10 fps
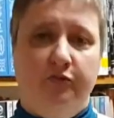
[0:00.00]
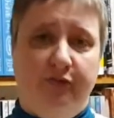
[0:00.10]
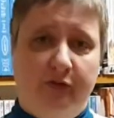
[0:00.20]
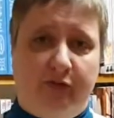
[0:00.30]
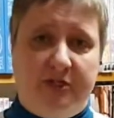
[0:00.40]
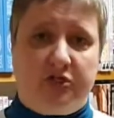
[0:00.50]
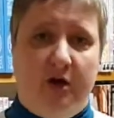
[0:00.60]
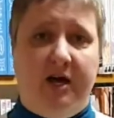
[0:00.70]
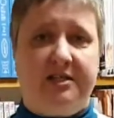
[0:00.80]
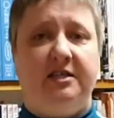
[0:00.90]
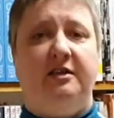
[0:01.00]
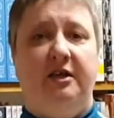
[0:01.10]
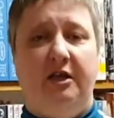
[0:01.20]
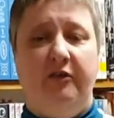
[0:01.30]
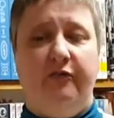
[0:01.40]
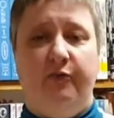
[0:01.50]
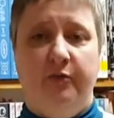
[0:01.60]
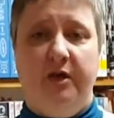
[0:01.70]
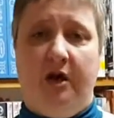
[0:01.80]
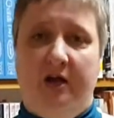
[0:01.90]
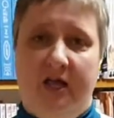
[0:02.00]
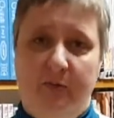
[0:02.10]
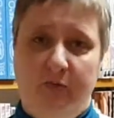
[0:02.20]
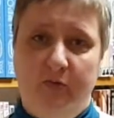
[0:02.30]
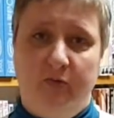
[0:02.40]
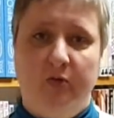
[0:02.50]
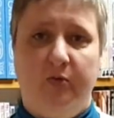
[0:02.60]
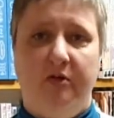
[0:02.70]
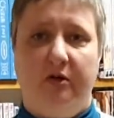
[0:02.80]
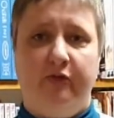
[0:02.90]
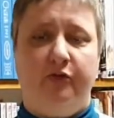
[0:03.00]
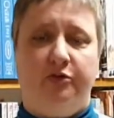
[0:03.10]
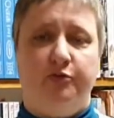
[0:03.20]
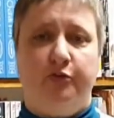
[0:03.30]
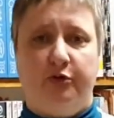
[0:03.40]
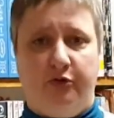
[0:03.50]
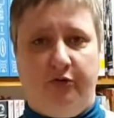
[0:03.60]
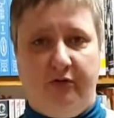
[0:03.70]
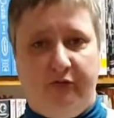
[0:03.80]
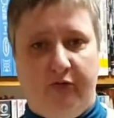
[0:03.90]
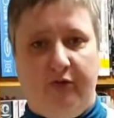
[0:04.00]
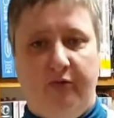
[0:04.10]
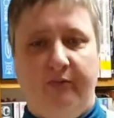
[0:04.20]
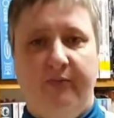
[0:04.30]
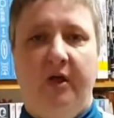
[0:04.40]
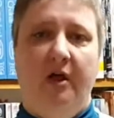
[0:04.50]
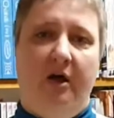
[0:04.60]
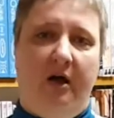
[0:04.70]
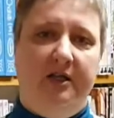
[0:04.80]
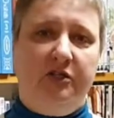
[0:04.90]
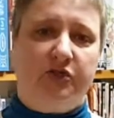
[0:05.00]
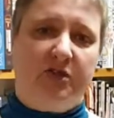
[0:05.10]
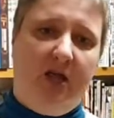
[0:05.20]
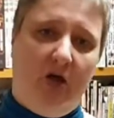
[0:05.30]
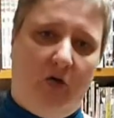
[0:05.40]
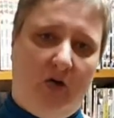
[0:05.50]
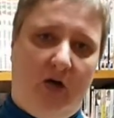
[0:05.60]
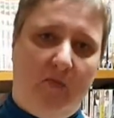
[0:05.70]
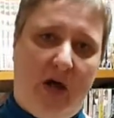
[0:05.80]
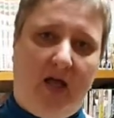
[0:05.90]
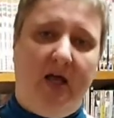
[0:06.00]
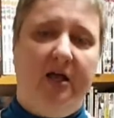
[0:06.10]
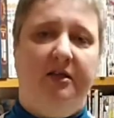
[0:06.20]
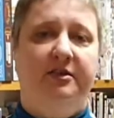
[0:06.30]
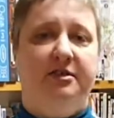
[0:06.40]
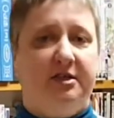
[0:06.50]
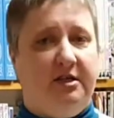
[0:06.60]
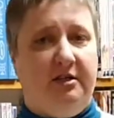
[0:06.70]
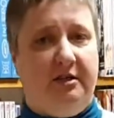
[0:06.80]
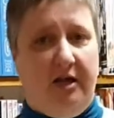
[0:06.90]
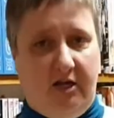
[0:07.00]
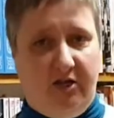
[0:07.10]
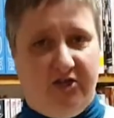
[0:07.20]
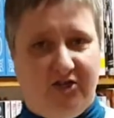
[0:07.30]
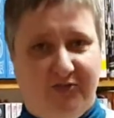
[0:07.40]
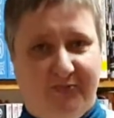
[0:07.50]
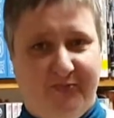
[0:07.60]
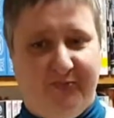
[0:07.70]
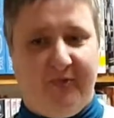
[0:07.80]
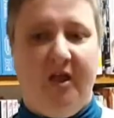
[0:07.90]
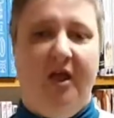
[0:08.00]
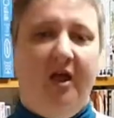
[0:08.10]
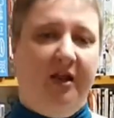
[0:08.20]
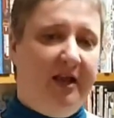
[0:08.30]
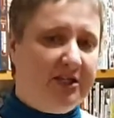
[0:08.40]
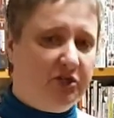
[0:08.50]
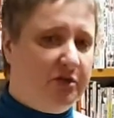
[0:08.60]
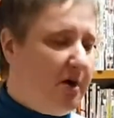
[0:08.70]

feel free to ask. If we are able, we will of course procure it for you. I need to say all our manga is in English. Next to the